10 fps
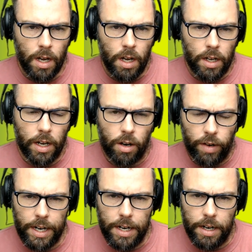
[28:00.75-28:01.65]
Yeah,
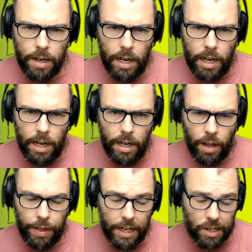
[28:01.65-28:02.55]
Green, uh,
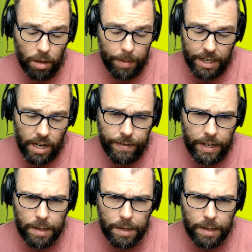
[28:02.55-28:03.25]
I think it's got to be defense,